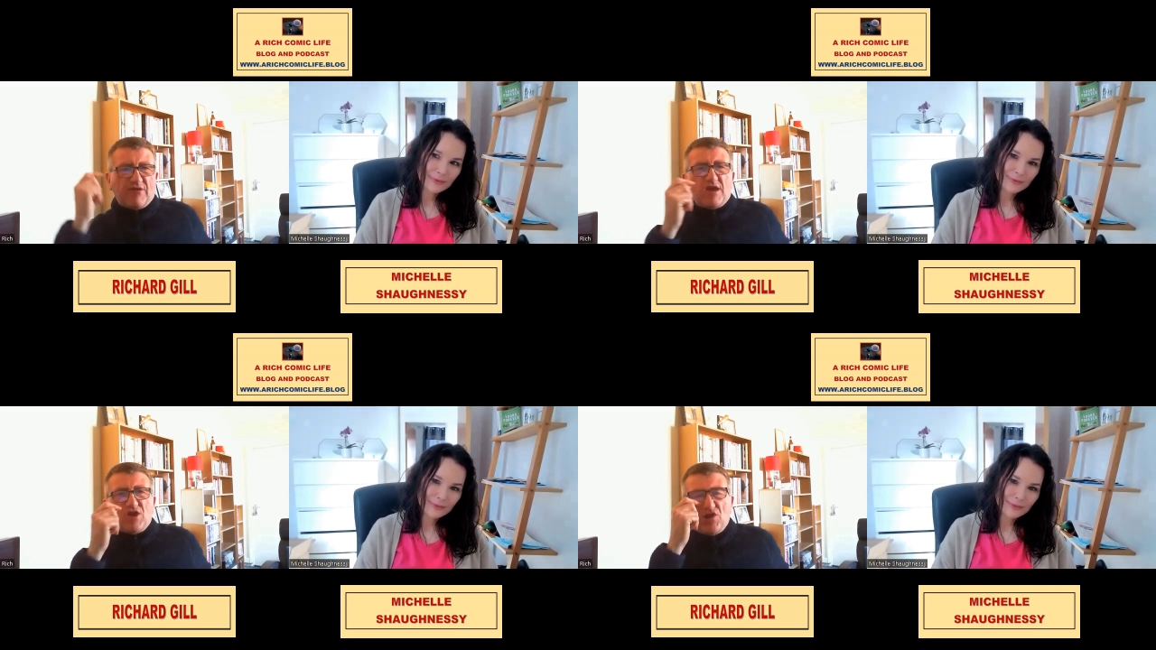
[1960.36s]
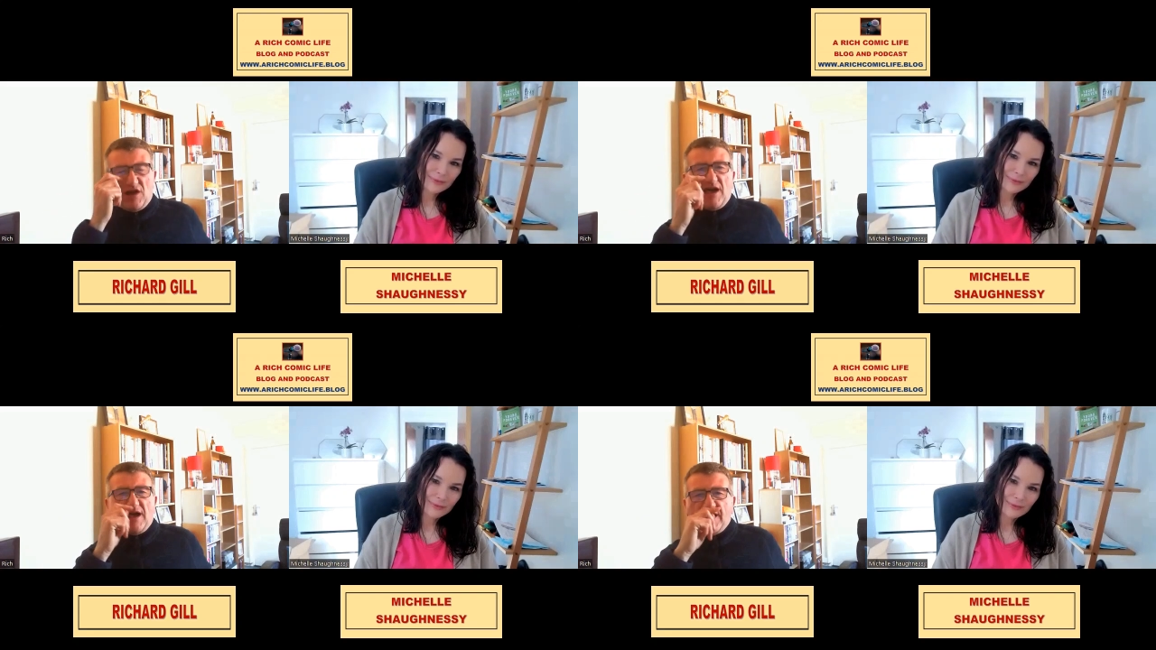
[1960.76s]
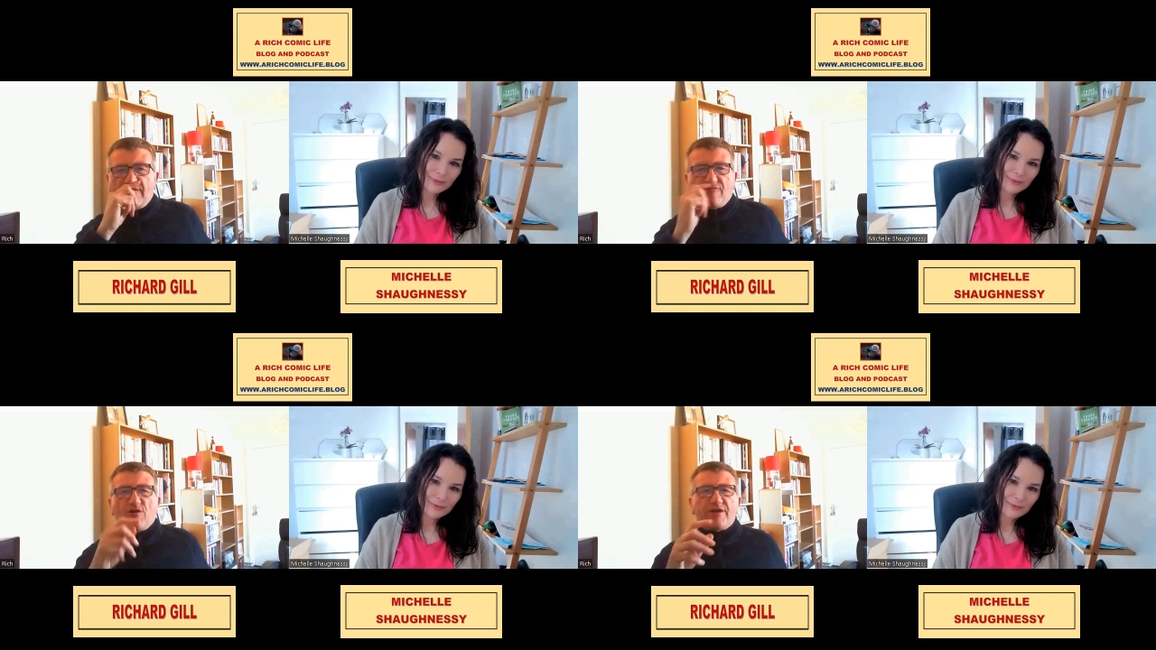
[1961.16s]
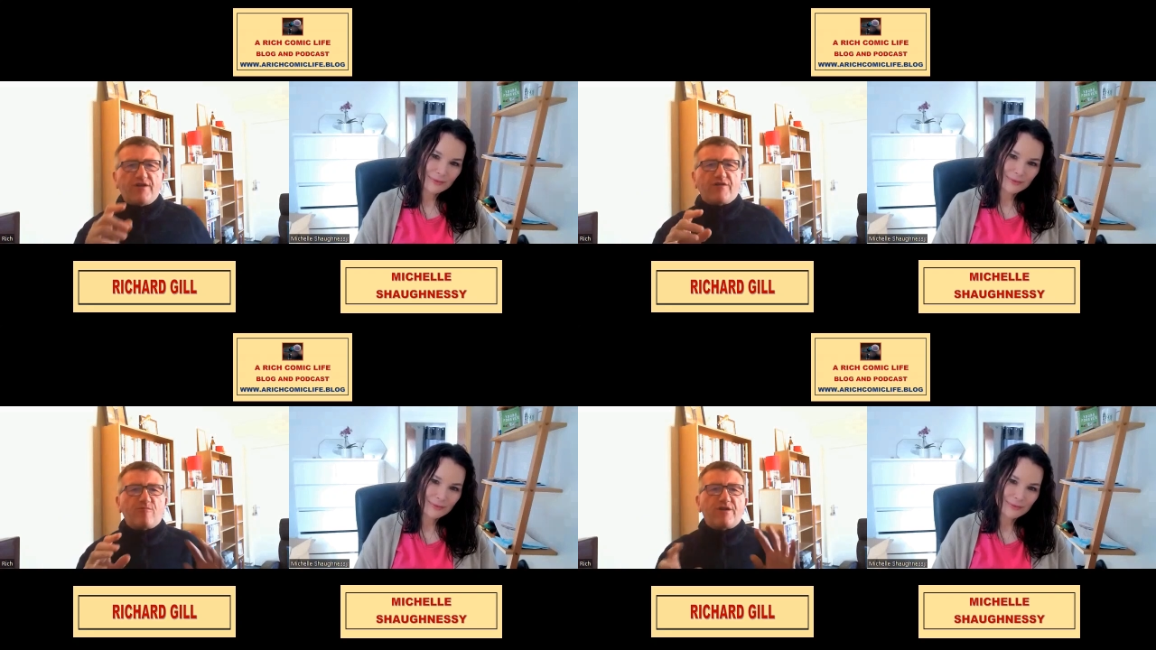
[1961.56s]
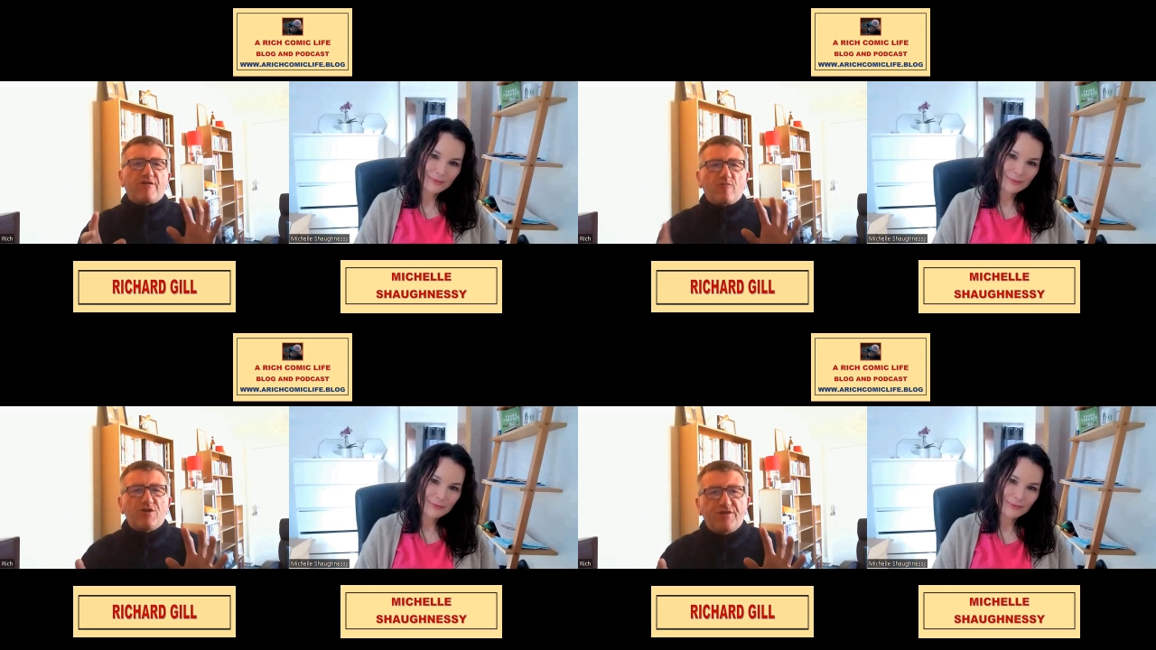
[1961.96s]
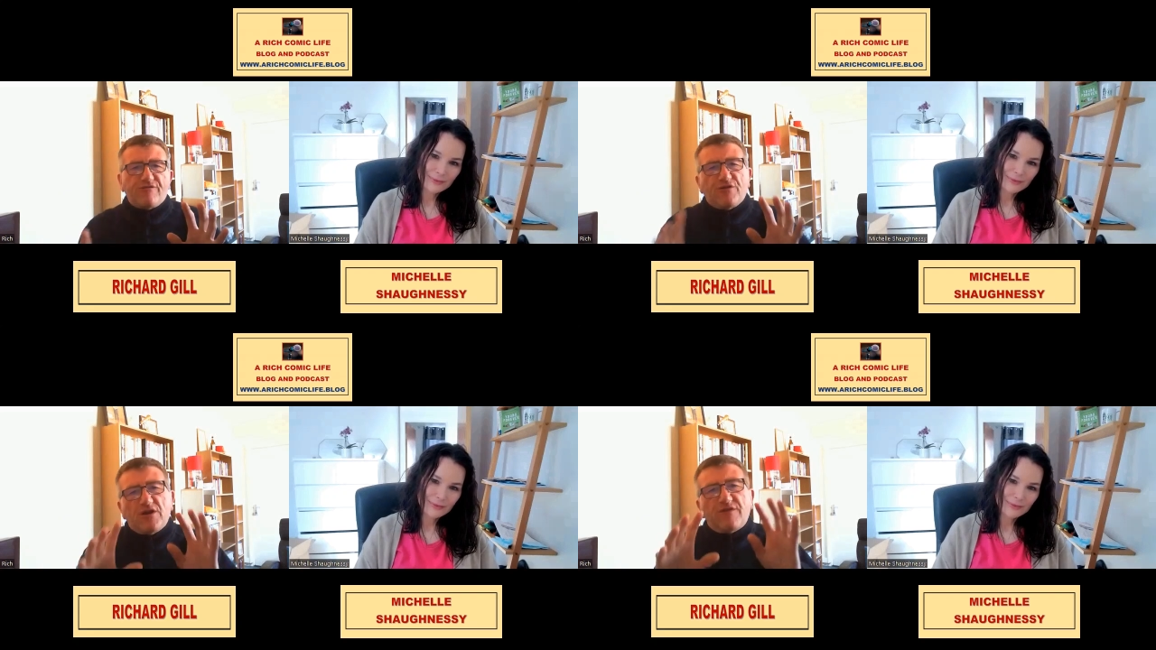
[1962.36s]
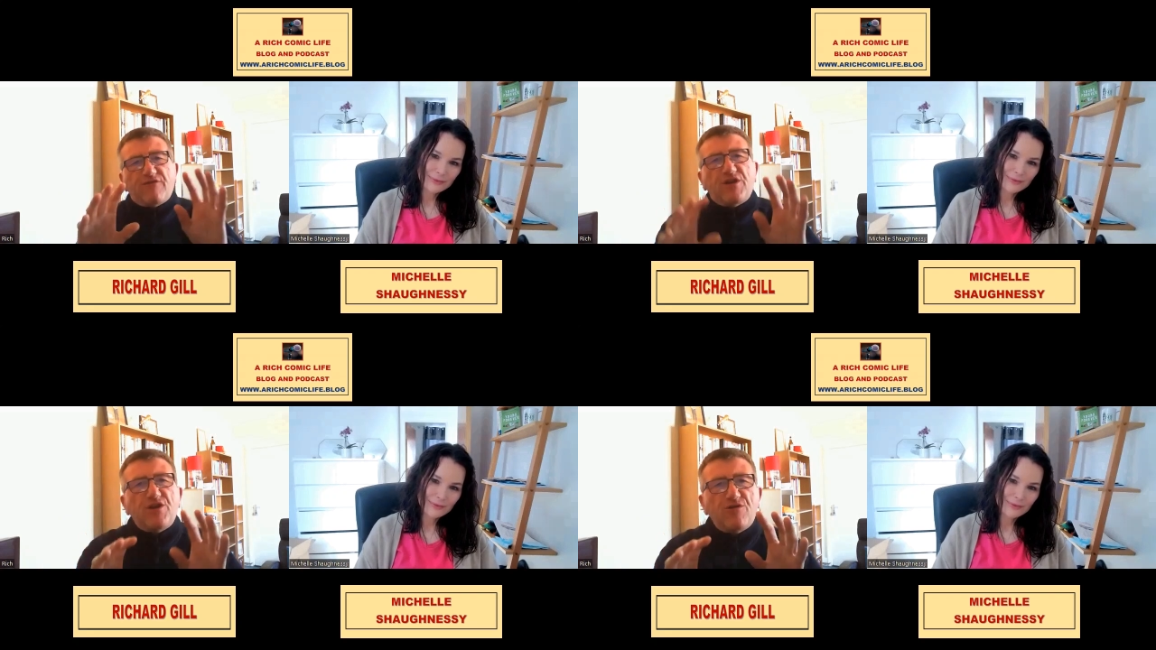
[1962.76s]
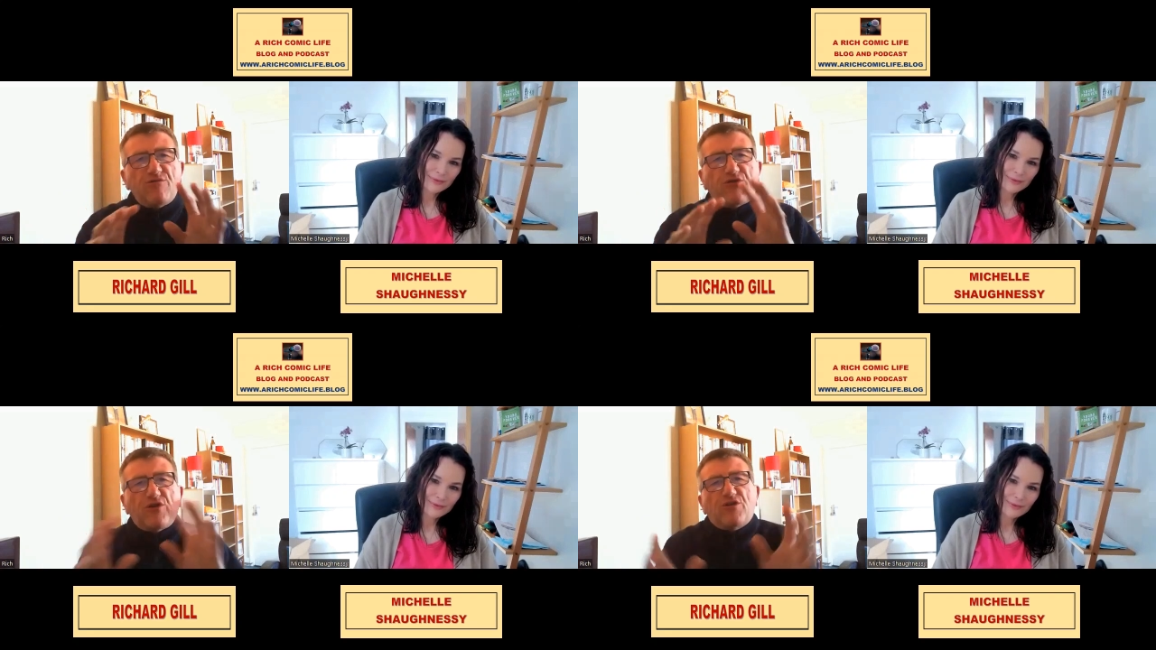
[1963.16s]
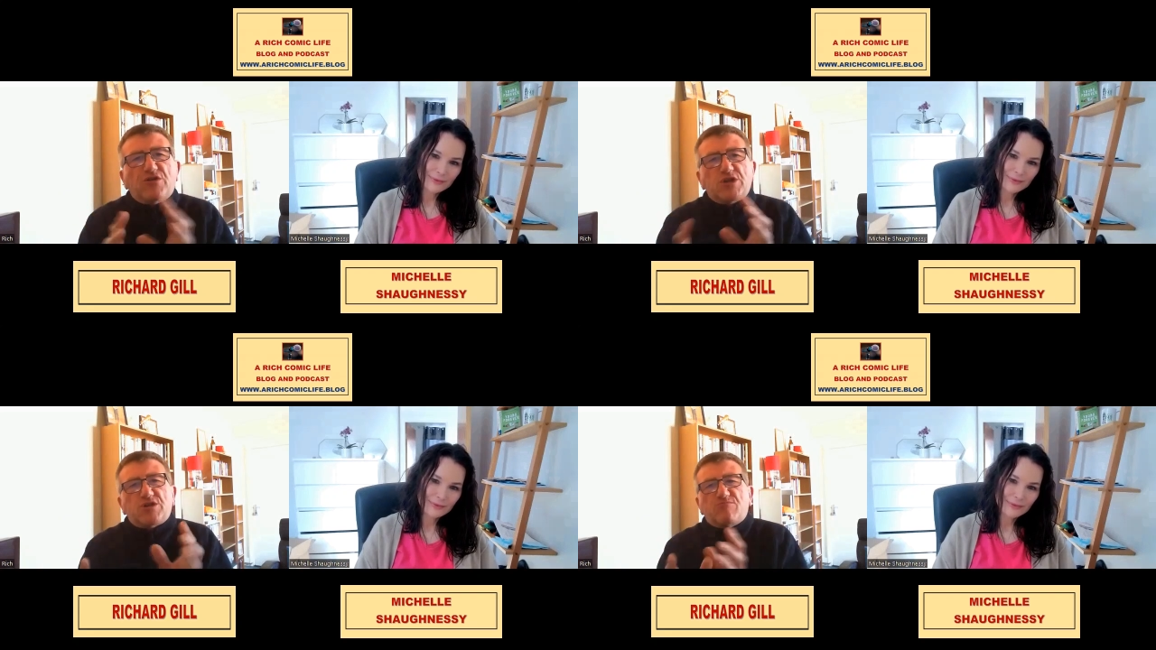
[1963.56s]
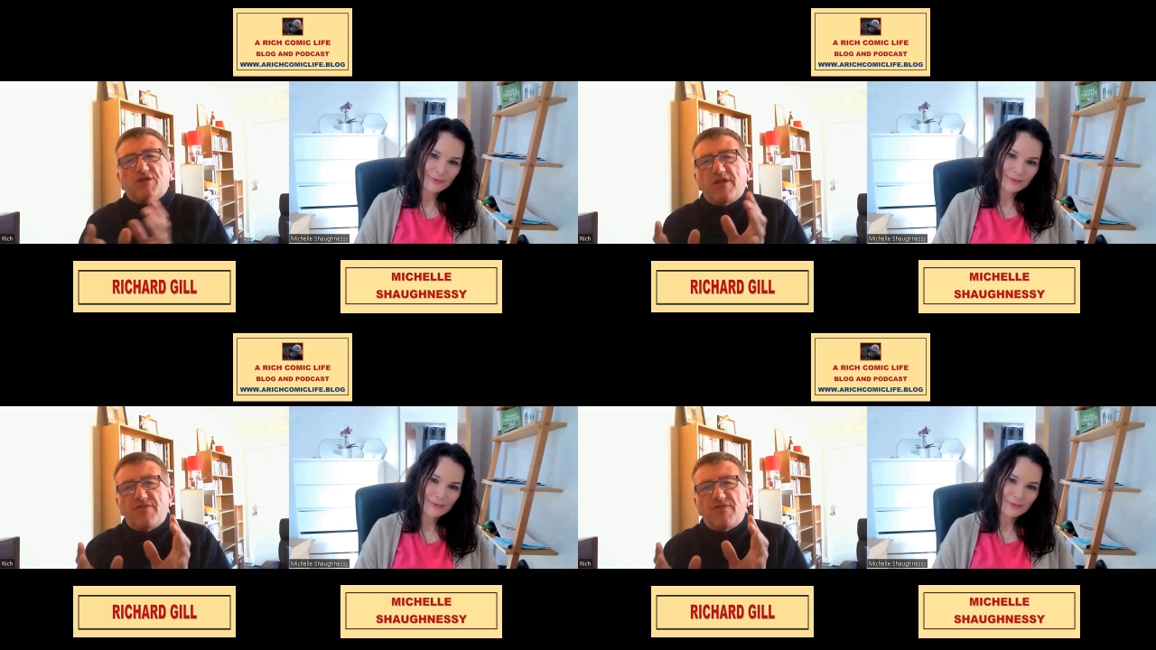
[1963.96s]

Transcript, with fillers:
Speaker 1: seen you live, what is what is wonderful if you talk to someone